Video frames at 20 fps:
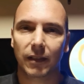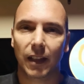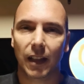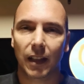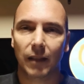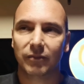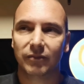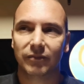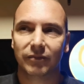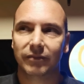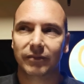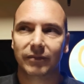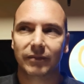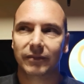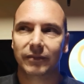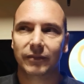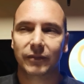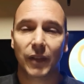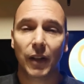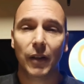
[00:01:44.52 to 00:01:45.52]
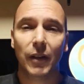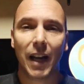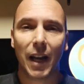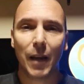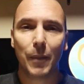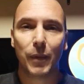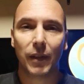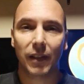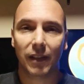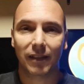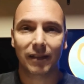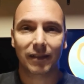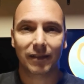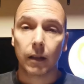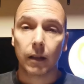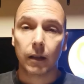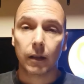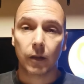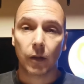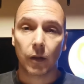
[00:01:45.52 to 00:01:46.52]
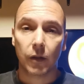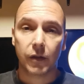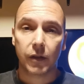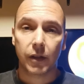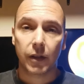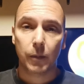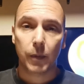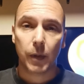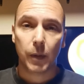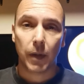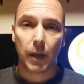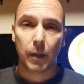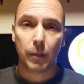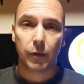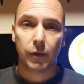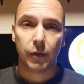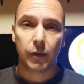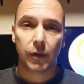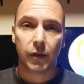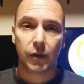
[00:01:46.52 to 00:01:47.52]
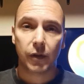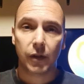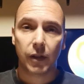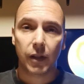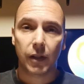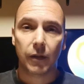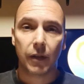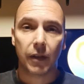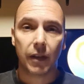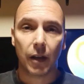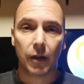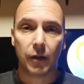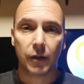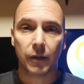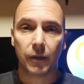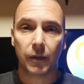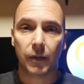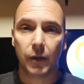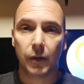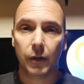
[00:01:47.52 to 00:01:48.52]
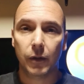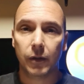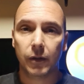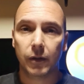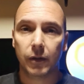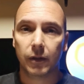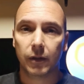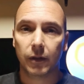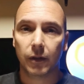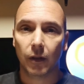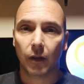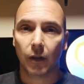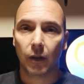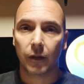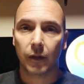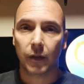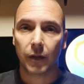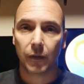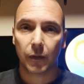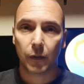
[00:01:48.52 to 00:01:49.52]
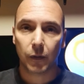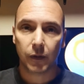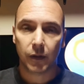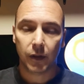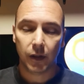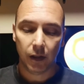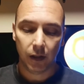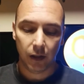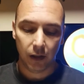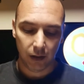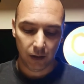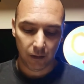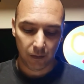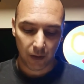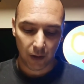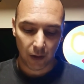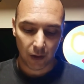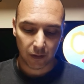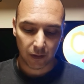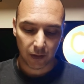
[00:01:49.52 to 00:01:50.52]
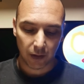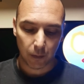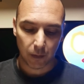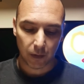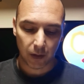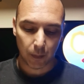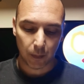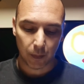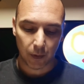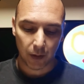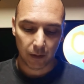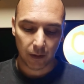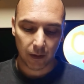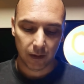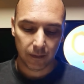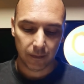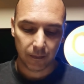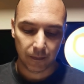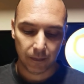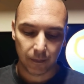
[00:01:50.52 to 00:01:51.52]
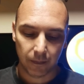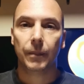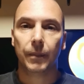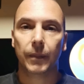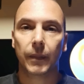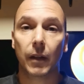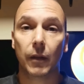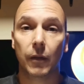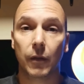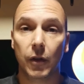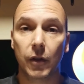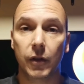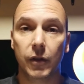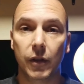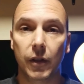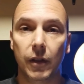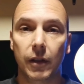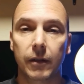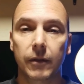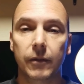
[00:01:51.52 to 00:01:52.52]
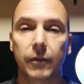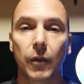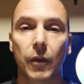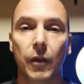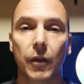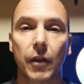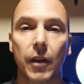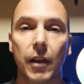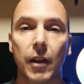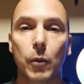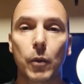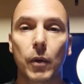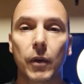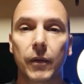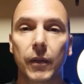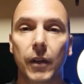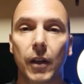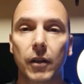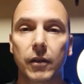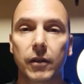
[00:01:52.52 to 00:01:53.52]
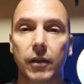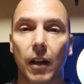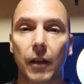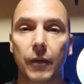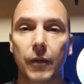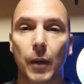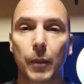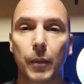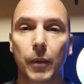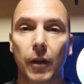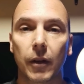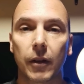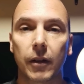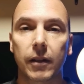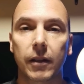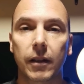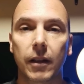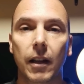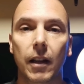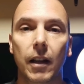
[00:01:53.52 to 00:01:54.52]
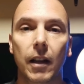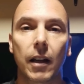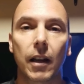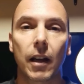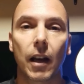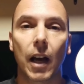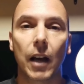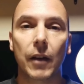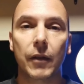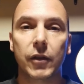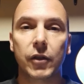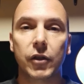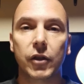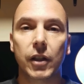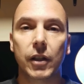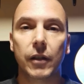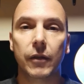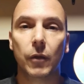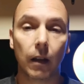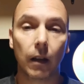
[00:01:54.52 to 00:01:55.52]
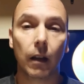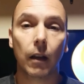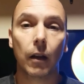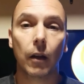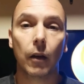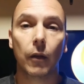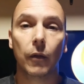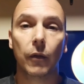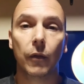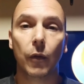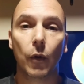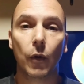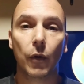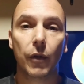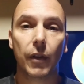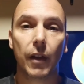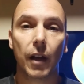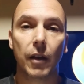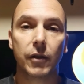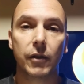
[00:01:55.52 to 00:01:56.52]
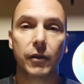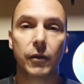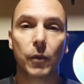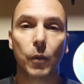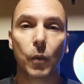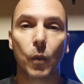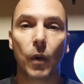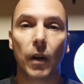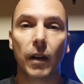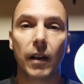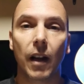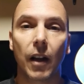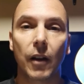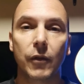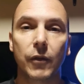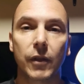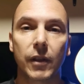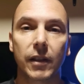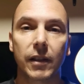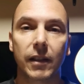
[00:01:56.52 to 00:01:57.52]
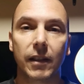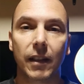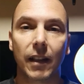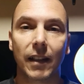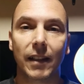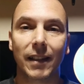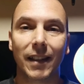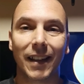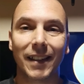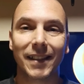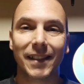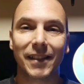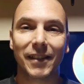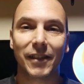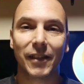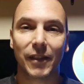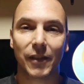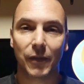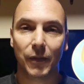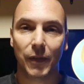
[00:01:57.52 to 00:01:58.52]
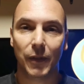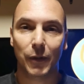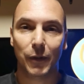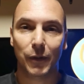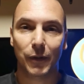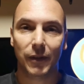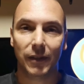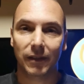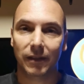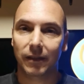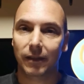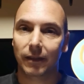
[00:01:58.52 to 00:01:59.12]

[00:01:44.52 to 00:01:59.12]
I'm very happy. Last year we were able to achieve a thousand views on the 40 videos that was uploaded. This year, for the 31 videos that I've uploaded, I've achieved 4,196 views.